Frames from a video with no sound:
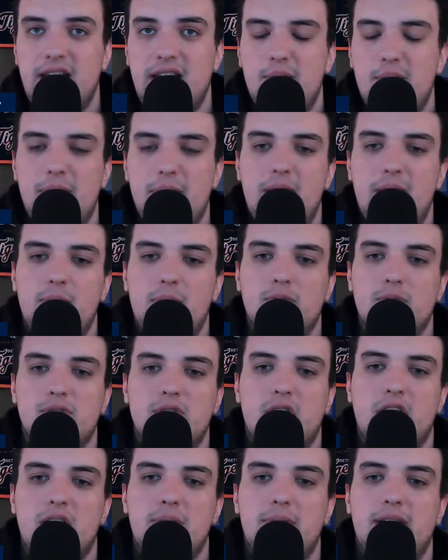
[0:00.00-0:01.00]
Not bad, but we'll
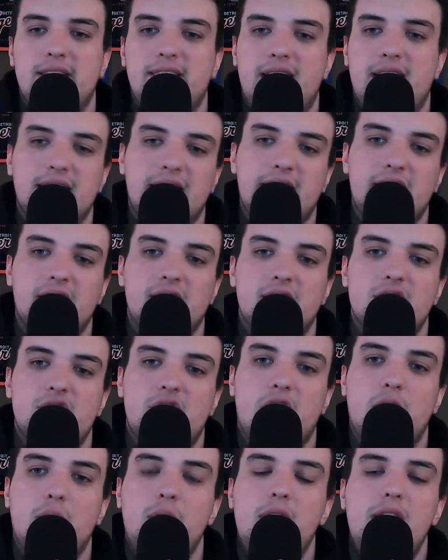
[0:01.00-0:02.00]
talk about that later.
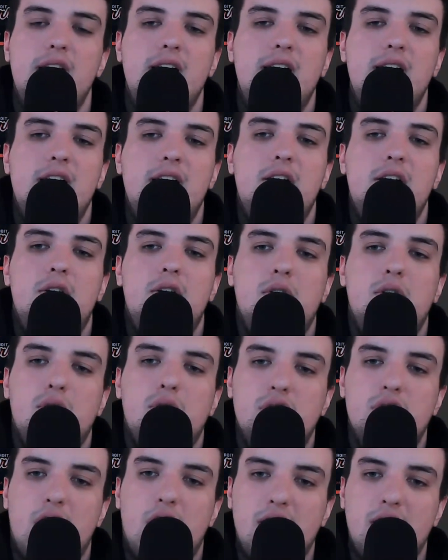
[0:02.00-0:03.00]
So
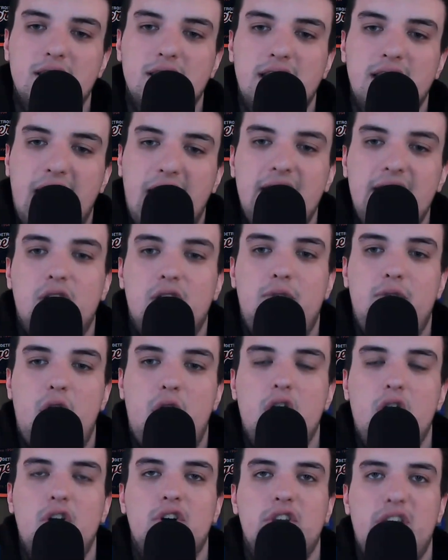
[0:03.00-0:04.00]
a lot of
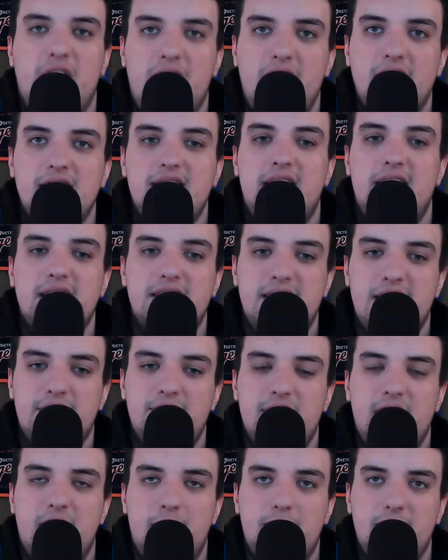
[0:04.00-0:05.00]
hard contact
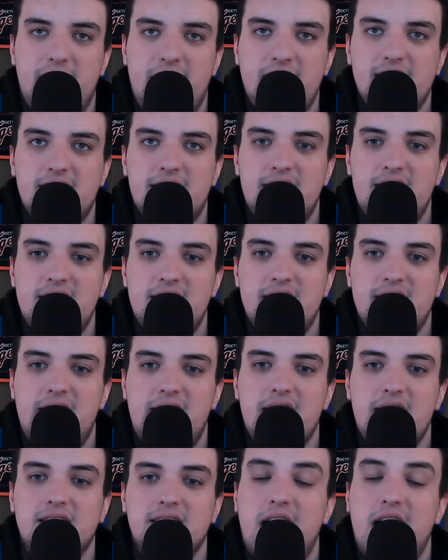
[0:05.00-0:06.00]
given up last season
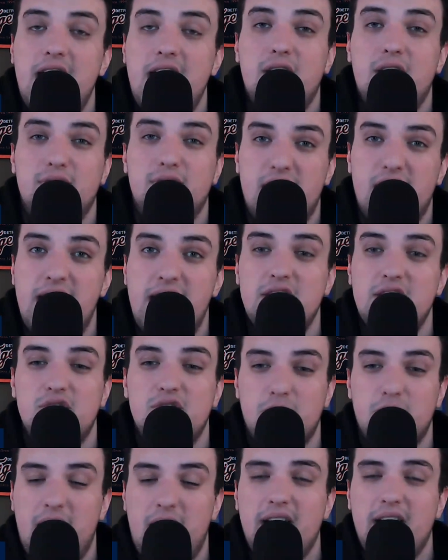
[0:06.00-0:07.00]
and a lot of line
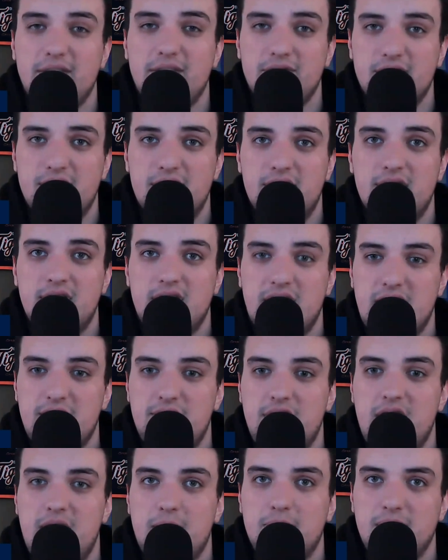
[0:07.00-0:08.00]
drives
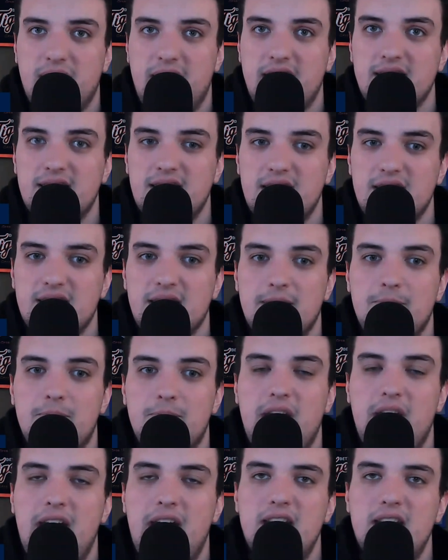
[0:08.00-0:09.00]
given up last season.
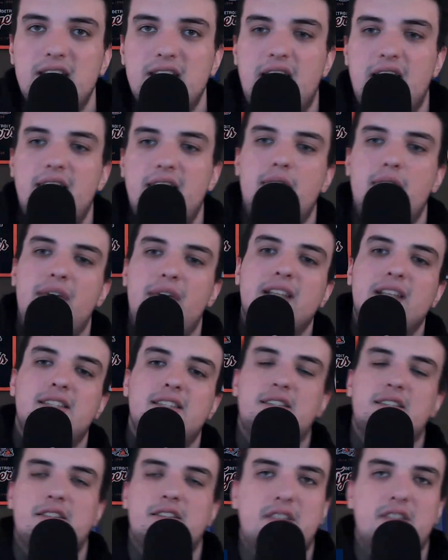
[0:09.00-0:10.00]
And
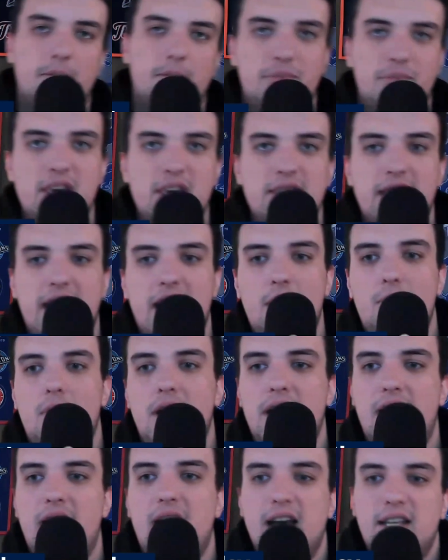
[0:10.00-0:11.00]
that's something that I
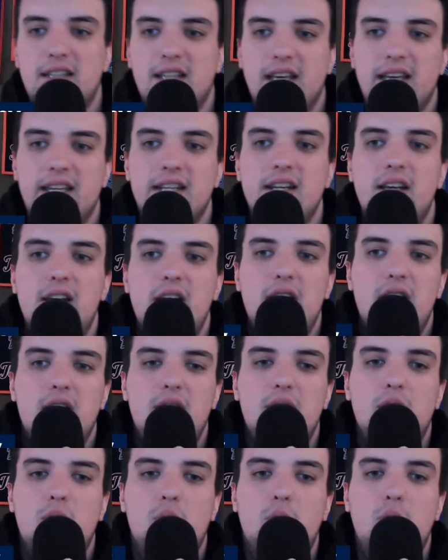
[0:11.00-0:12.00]
want to highlight
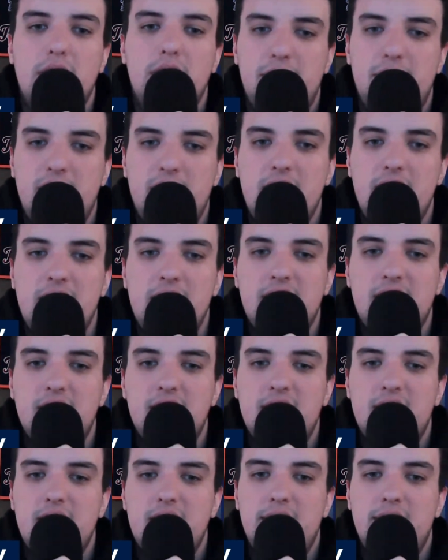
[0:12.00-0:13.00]
within
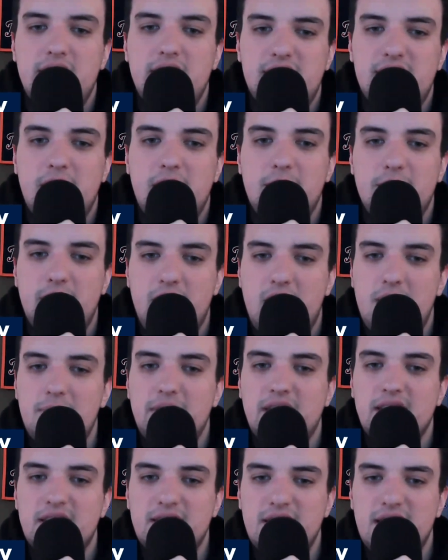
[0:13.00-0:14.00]
this
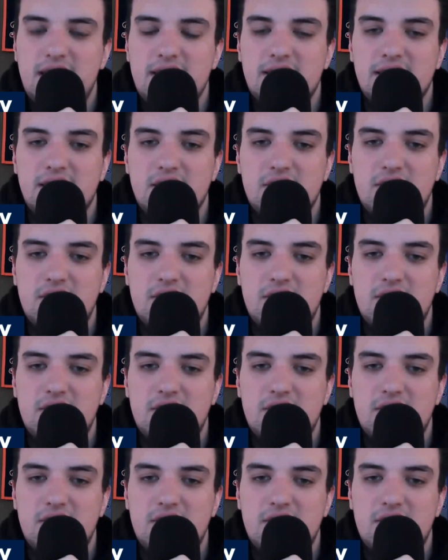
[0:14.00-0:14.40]
upcoming season.